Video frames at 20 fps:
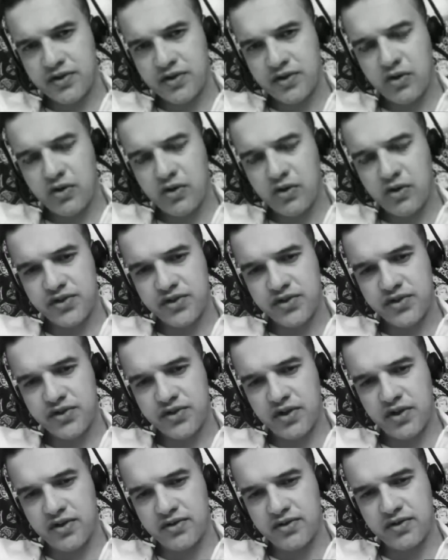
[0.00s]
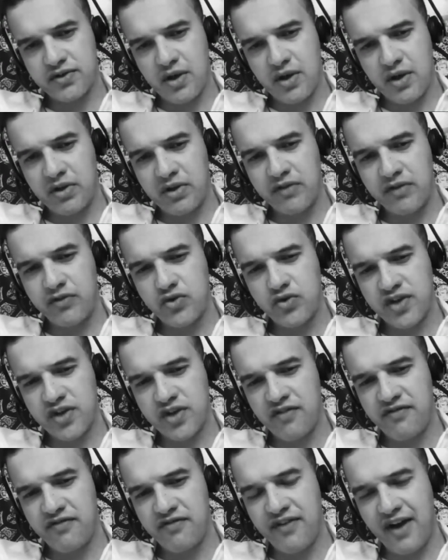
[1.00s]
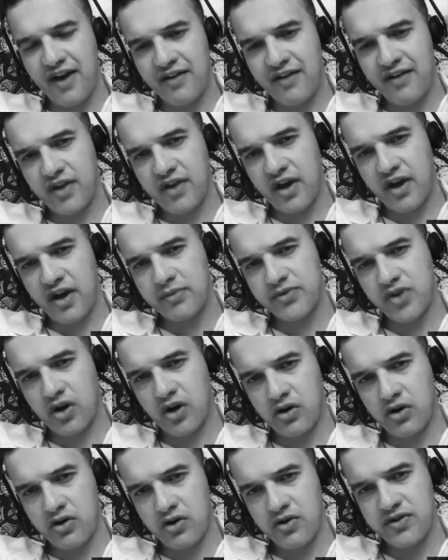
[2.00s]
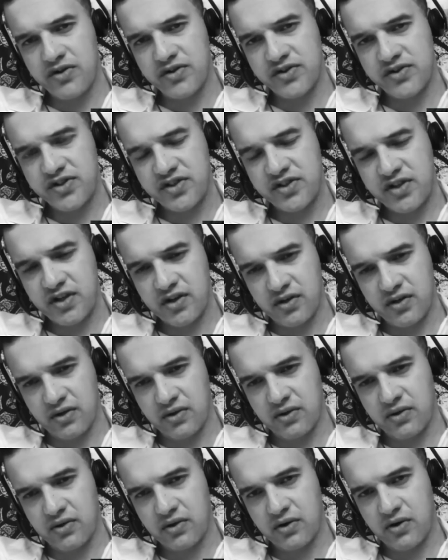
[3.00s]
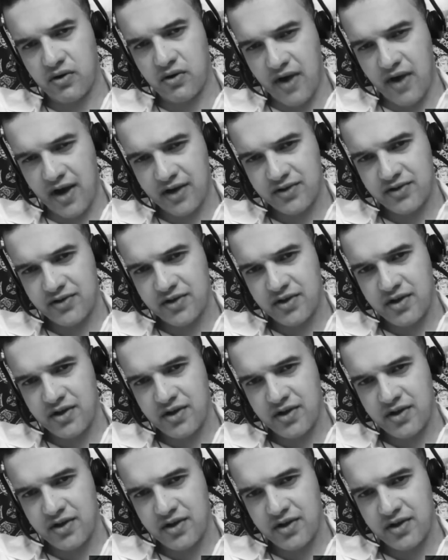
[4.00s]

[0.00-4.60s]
crystal is, I believe you said, 5 times harder than steel, correct?